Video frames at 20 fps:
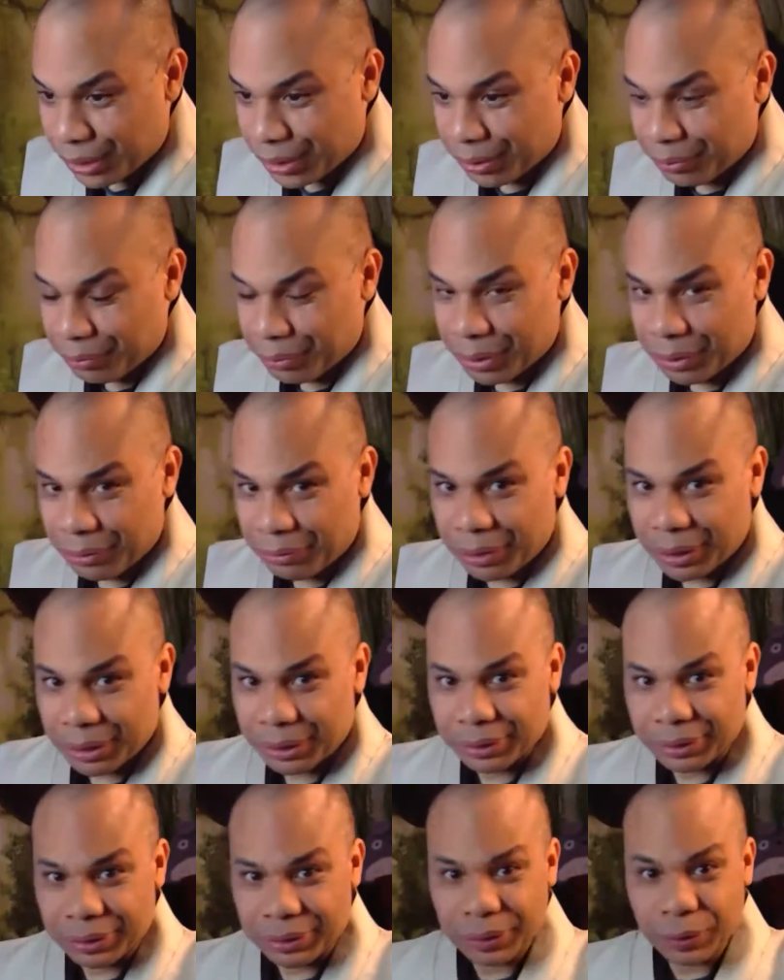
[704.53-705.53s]
we don't want
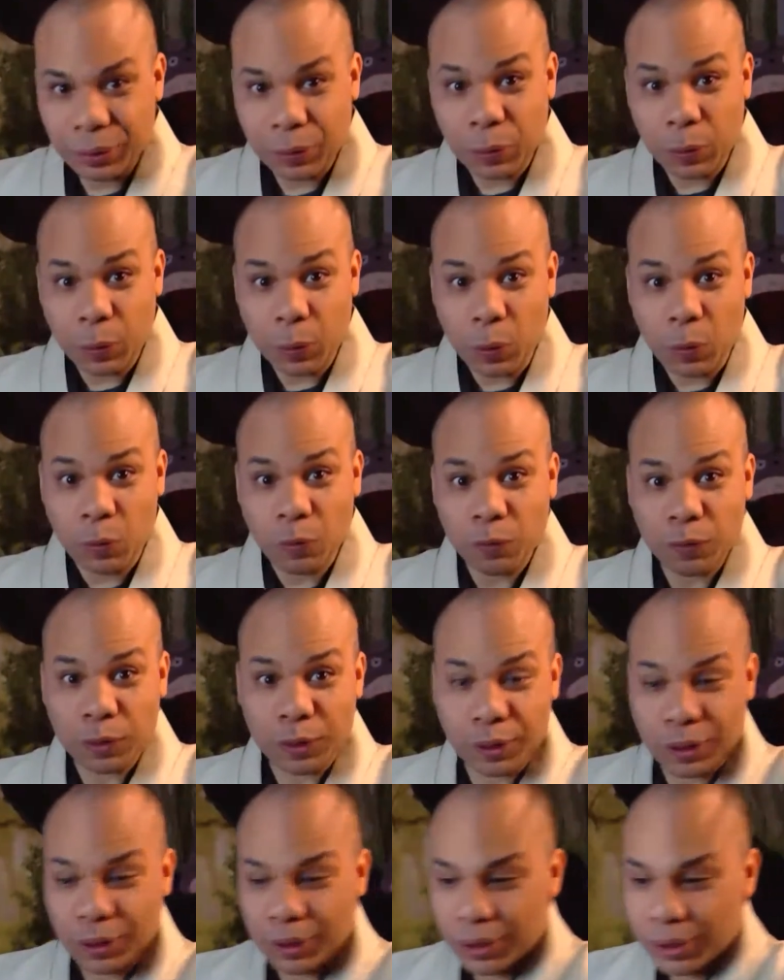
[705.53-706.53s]
to
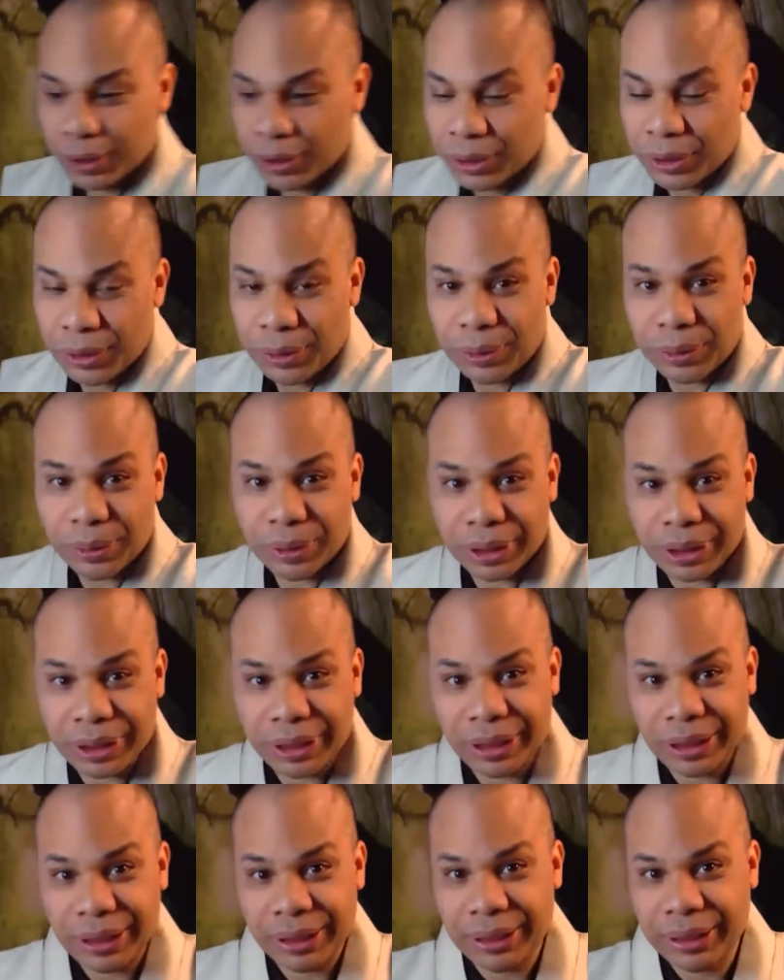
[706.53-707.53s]
overdo the
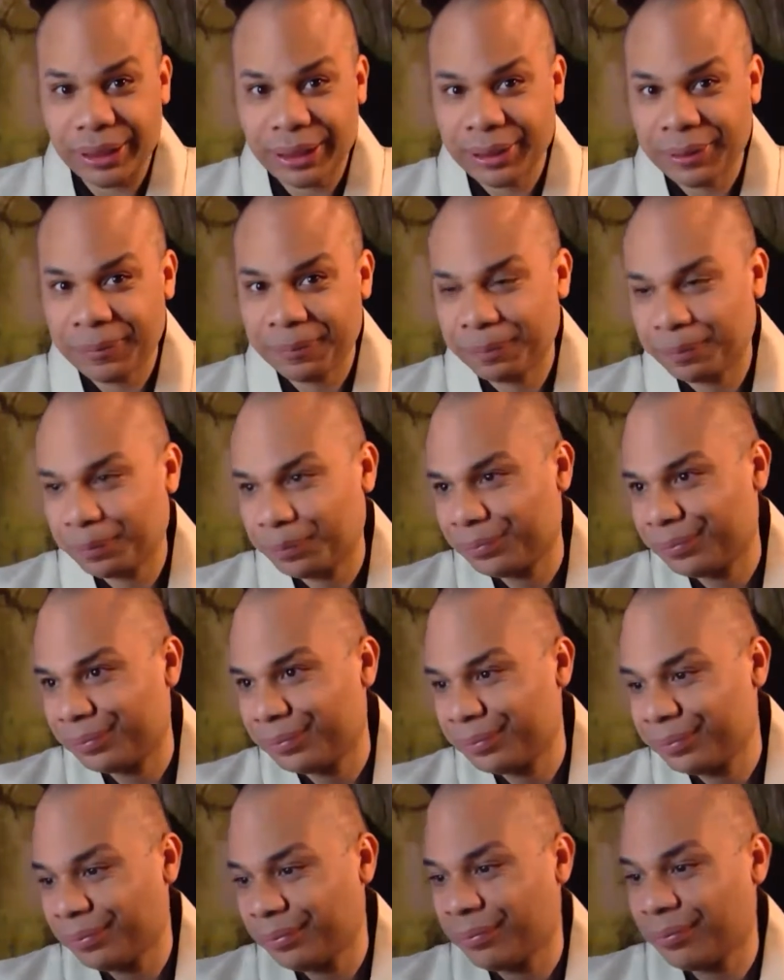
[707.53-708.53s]
cut, yeah.
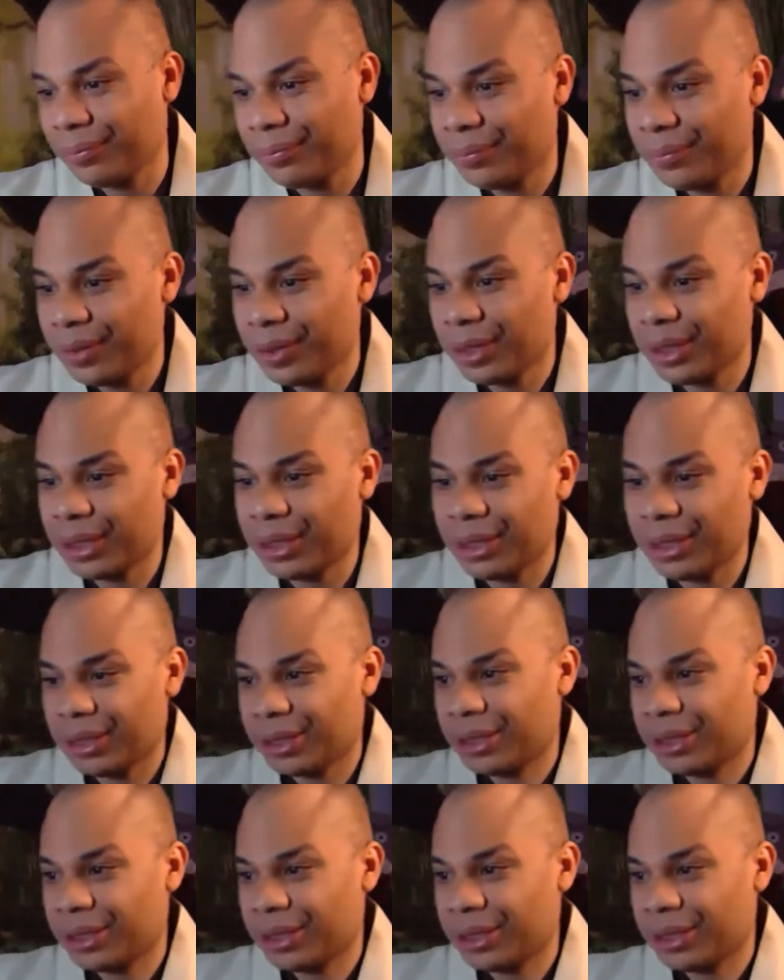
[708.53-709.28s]
Okay.